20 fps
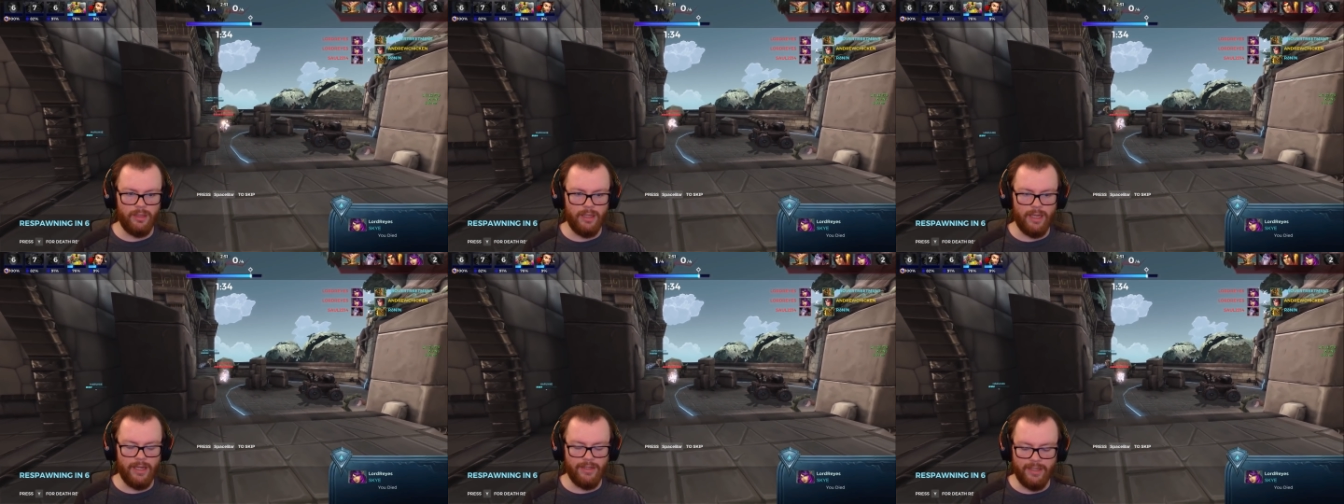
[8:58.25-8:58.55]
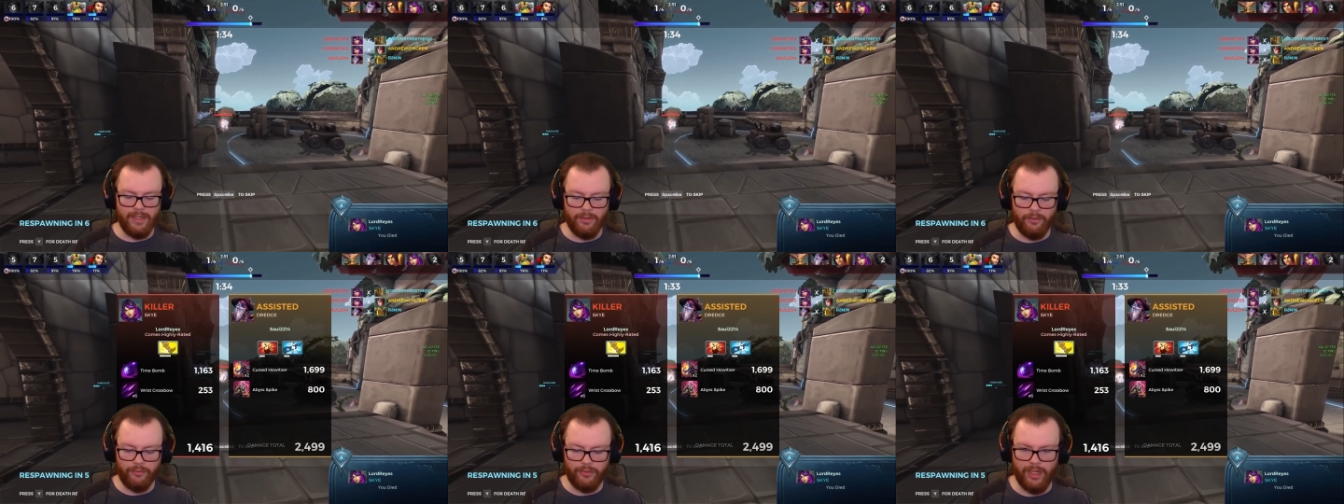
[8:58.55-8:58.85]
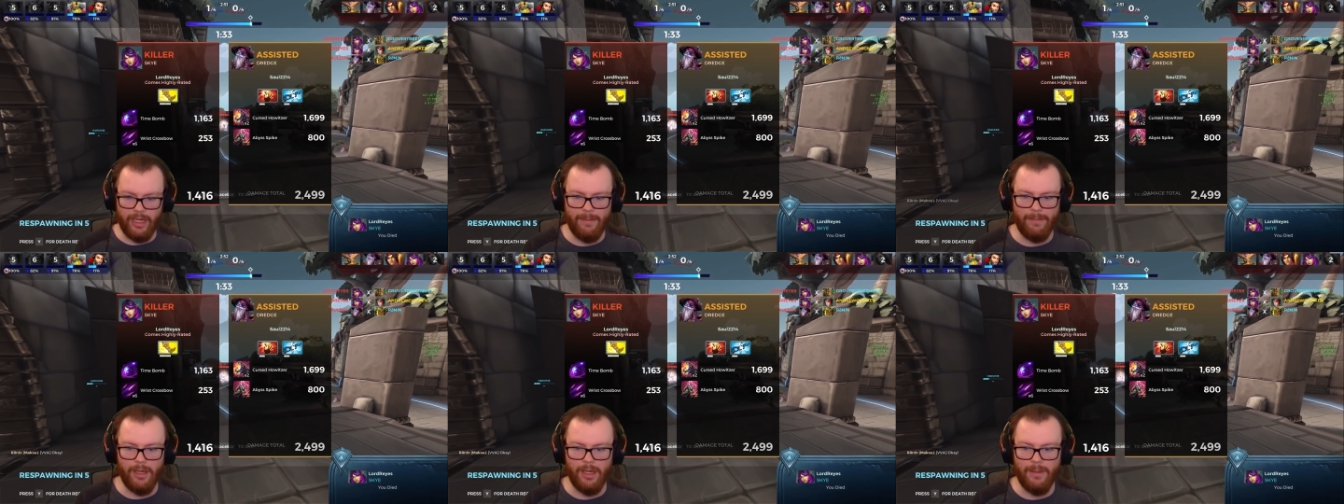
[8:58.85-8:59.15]
I died to
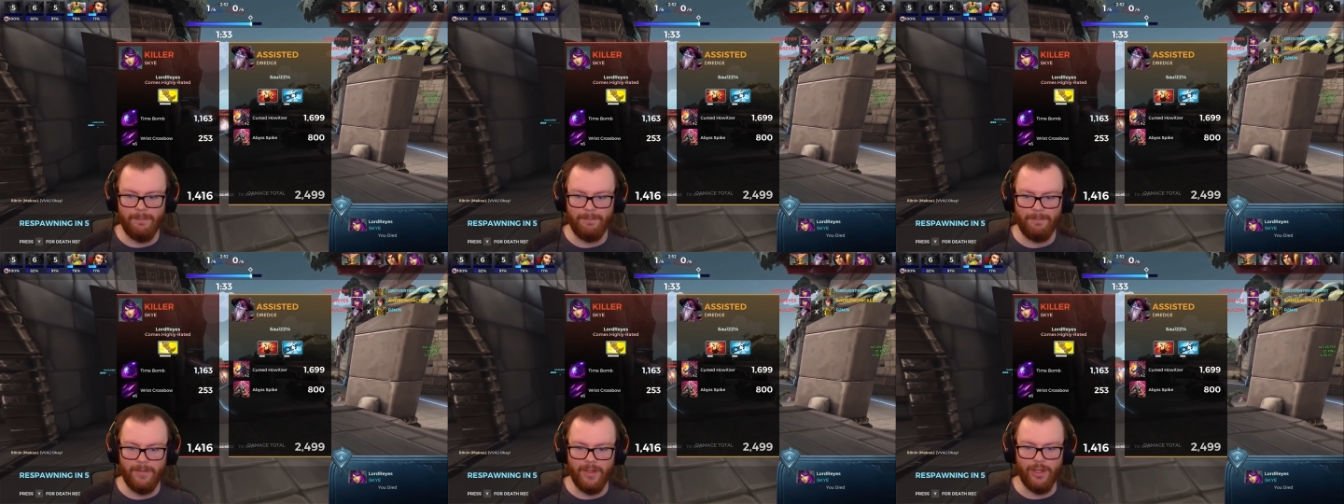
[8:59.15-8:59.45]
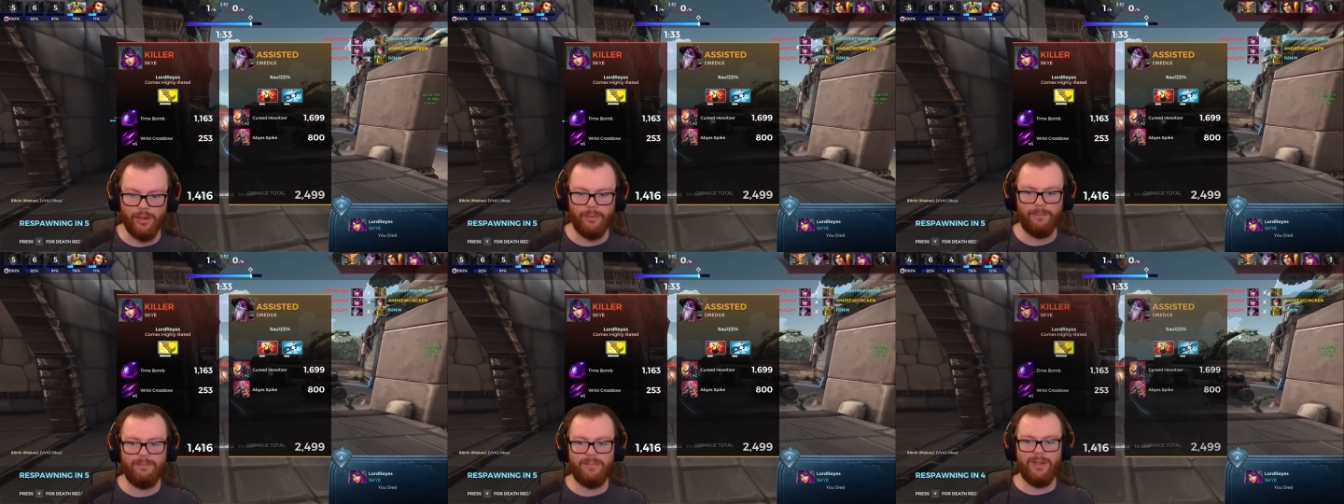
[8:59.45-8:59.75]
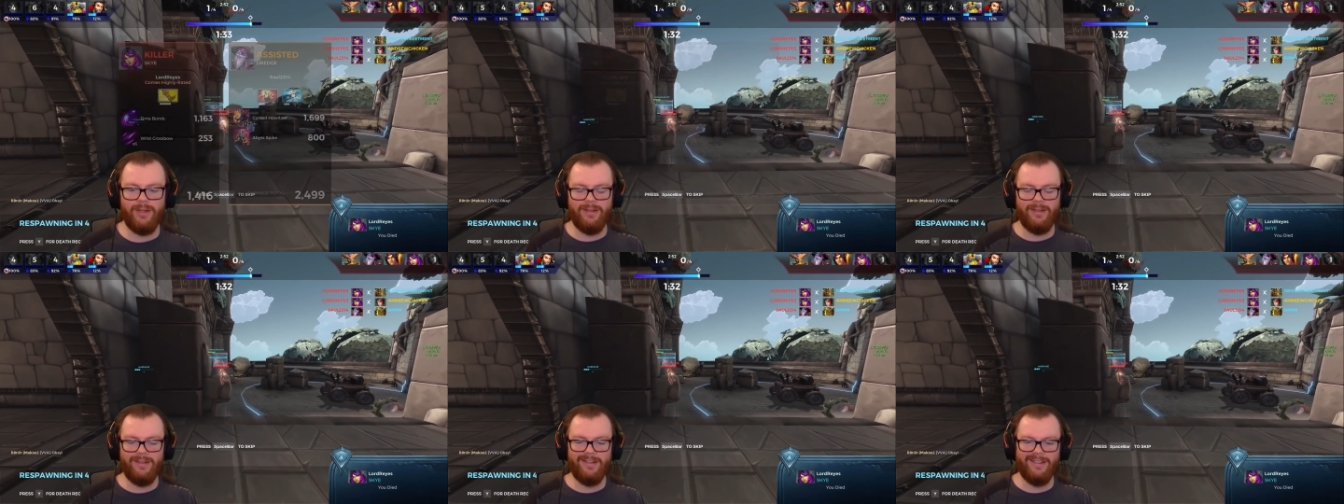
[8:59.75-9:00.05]
Skybomb.
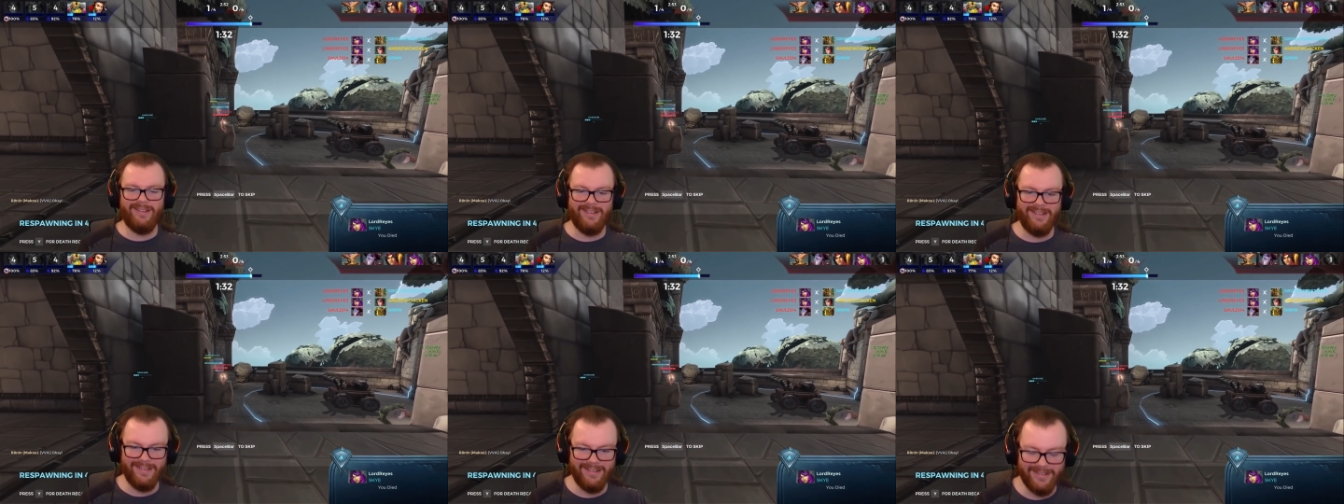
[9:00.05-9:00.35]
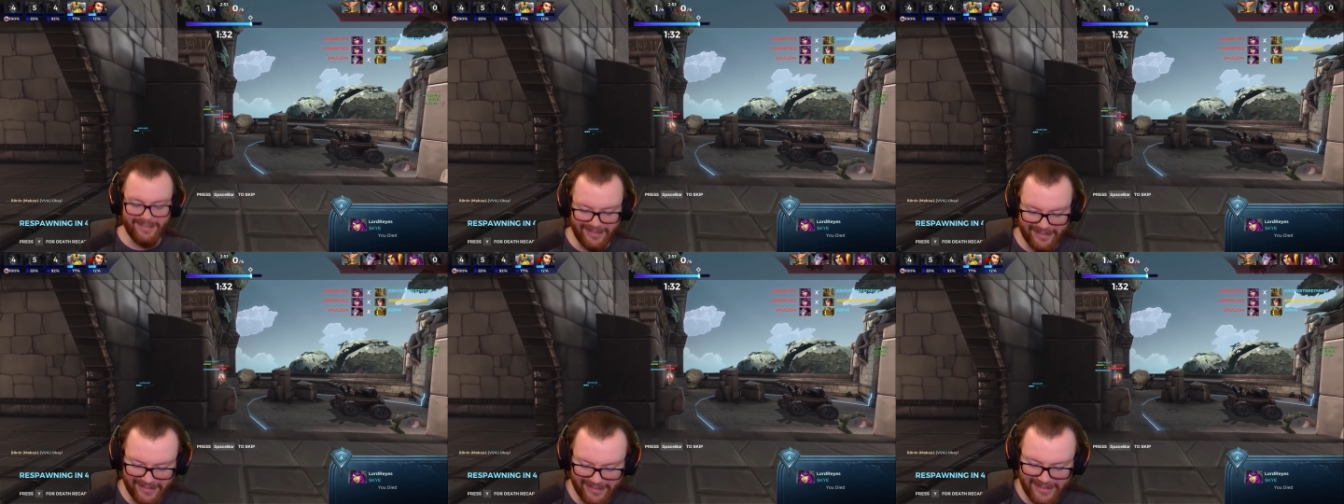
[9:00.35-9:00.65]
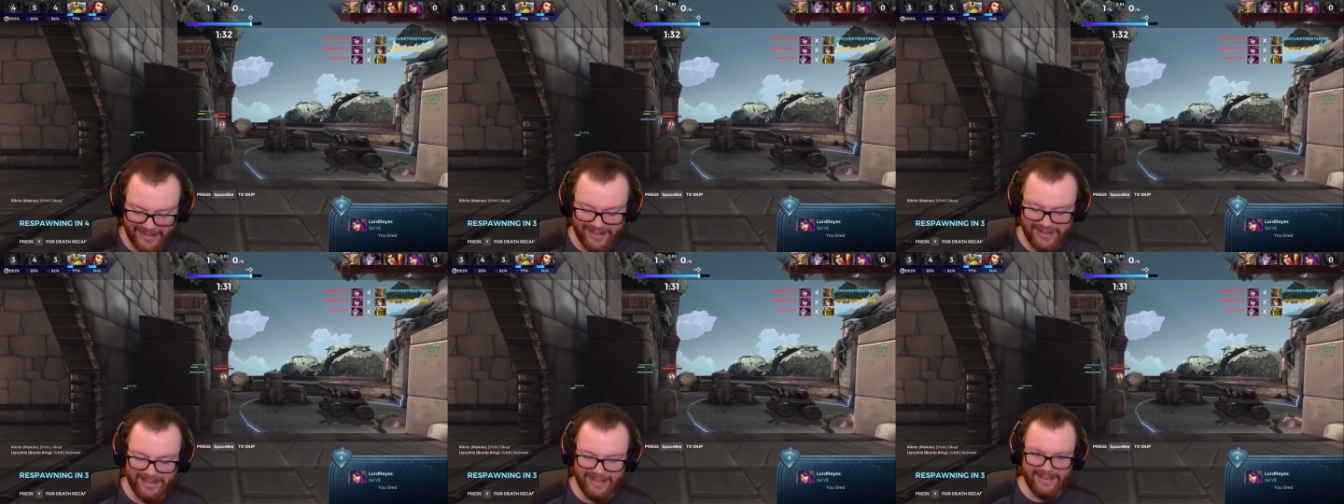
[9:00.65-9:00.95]

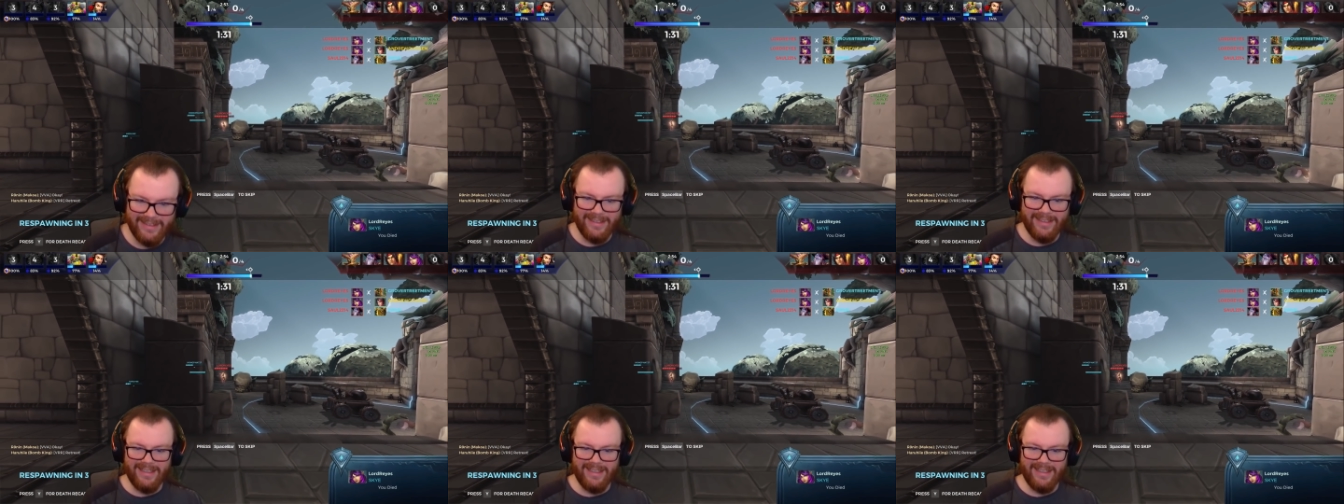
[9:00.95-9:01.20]
Oh.